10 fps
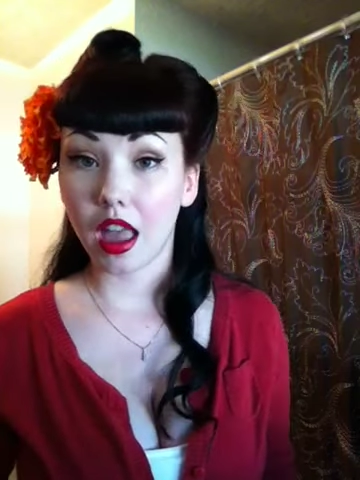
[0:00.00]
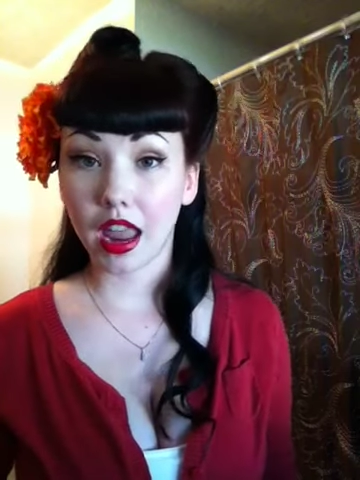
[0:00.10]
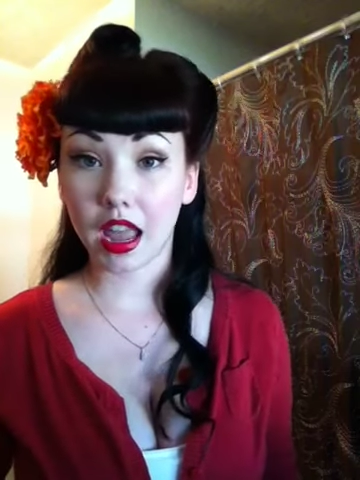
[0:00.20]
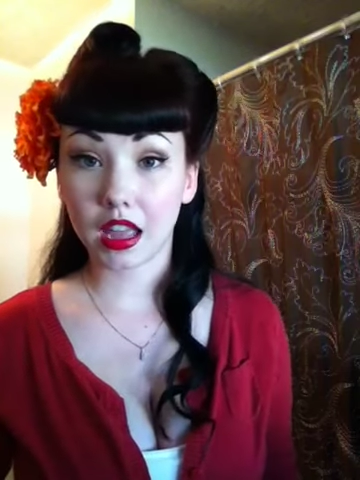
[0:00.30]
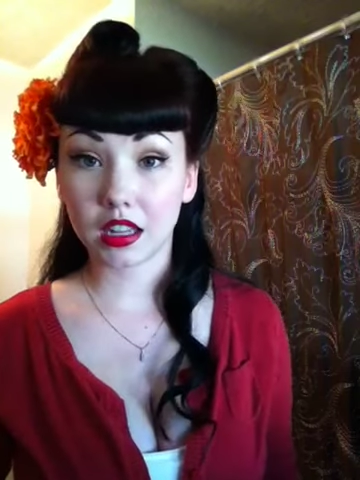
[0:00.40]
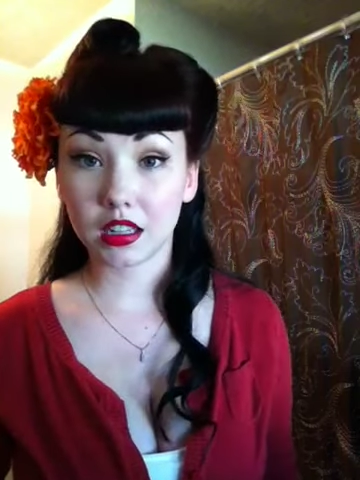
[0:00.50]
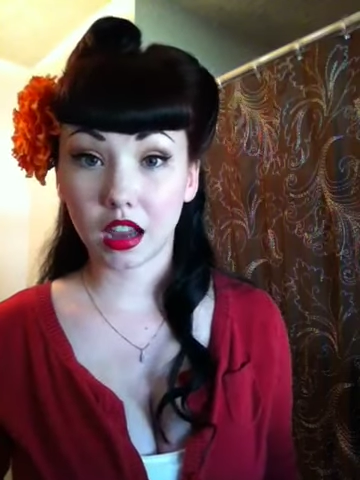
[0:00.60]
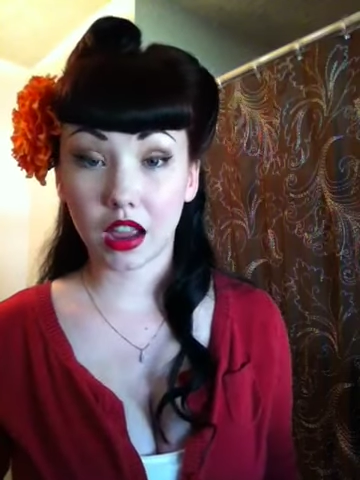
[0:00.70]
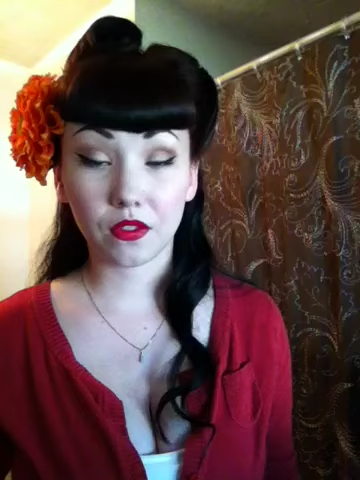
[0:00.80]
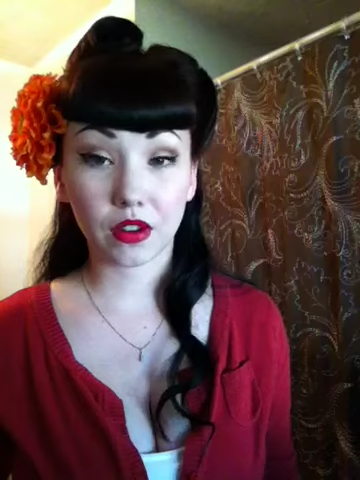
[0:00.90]

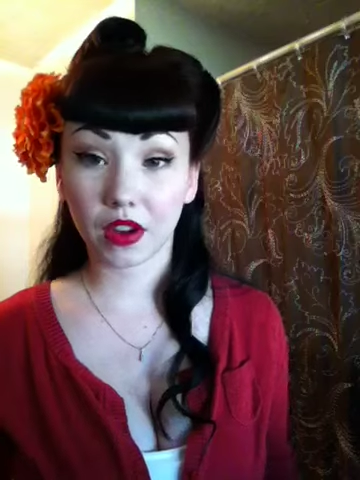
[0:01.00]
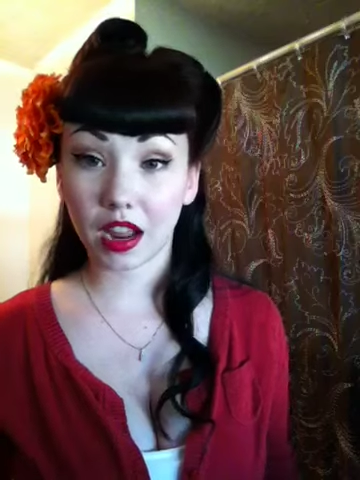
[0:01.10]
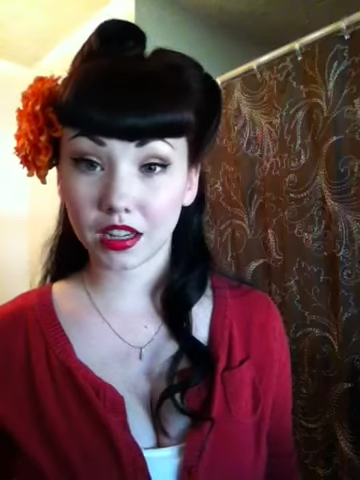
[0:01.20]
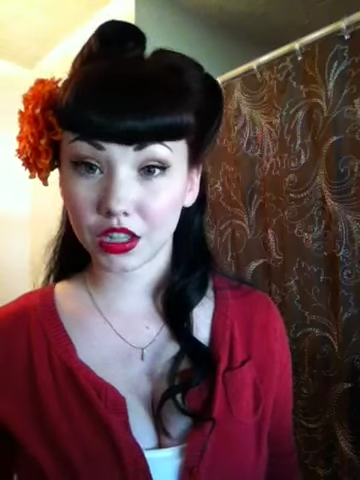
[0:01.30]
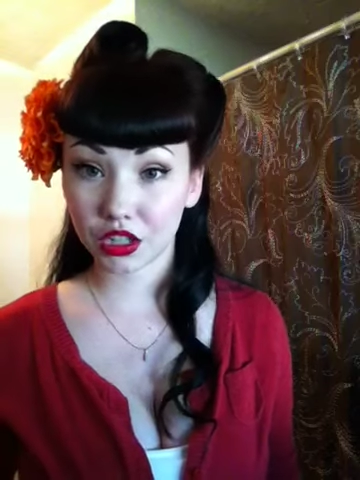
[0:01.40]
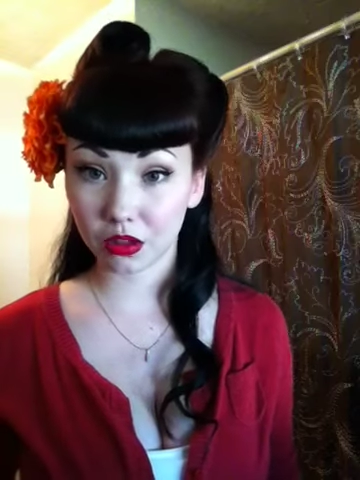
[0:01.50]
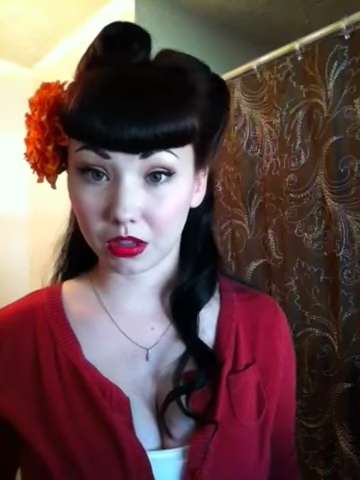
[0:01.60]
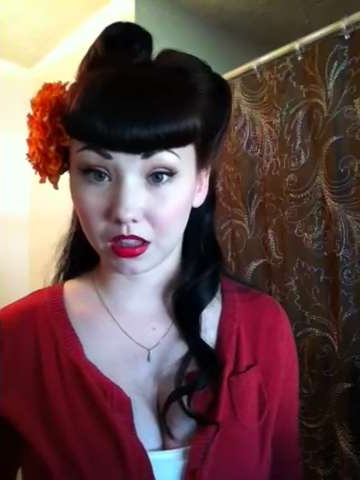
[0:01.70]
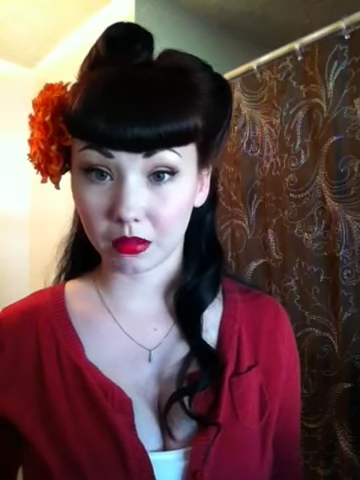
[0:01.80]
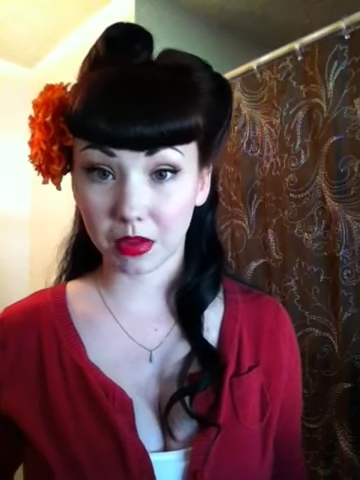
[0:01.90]
and I've never had an issue
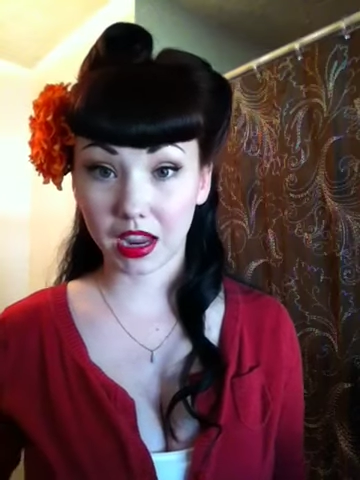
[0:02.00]
with it.